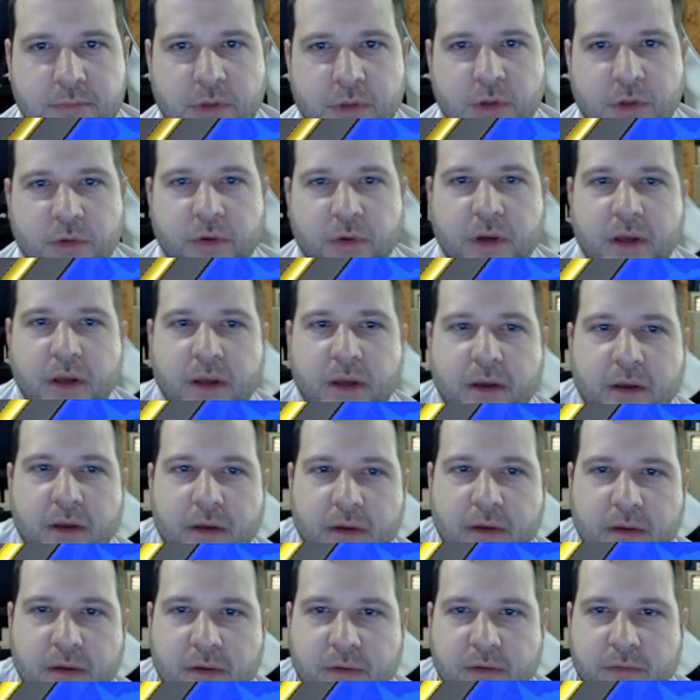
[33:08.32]
3,
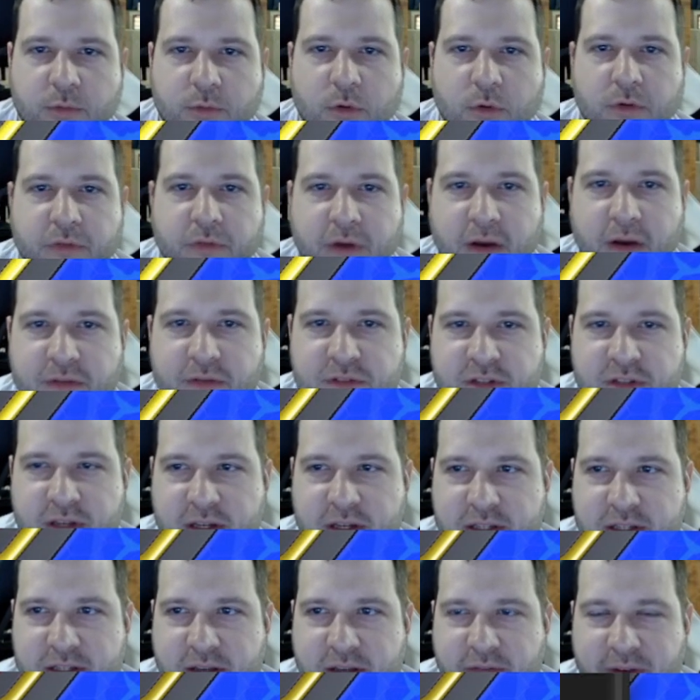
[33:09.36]
4, 5,
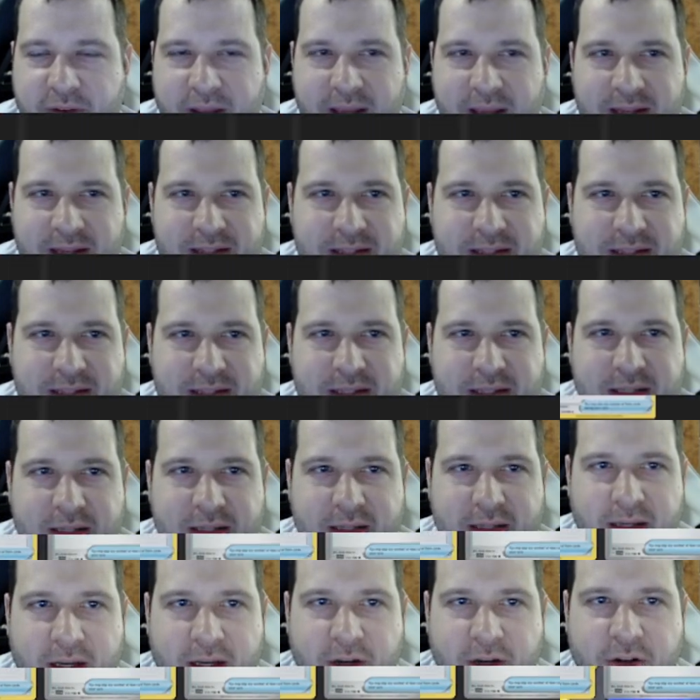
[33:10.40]
6, 7, 8.
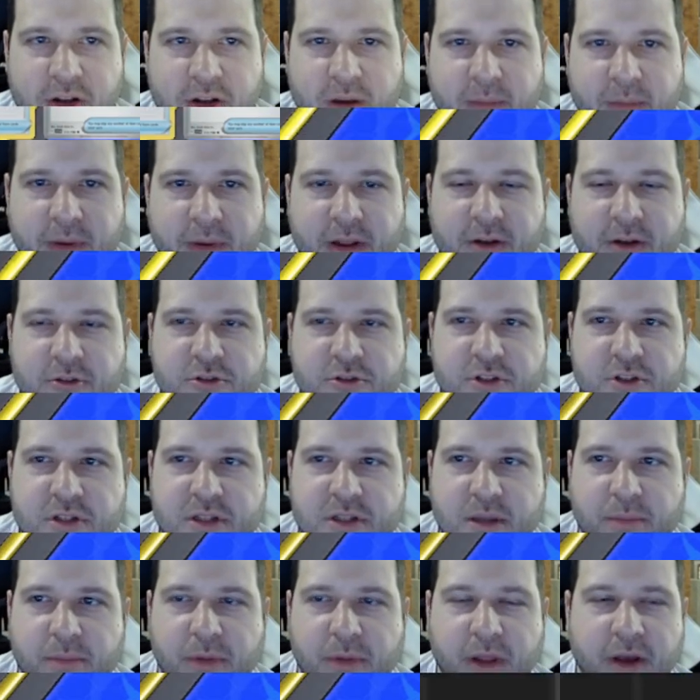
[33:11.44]
I don't know how many energies
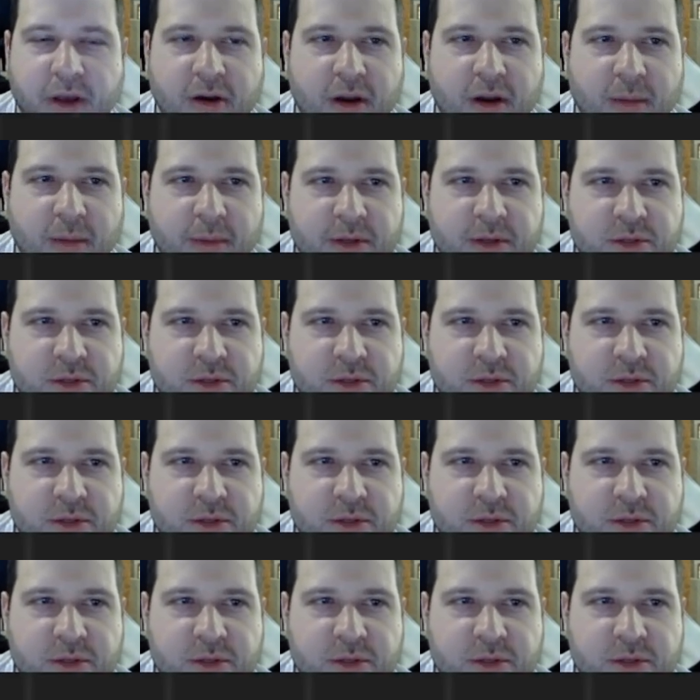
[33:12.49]
they play or how many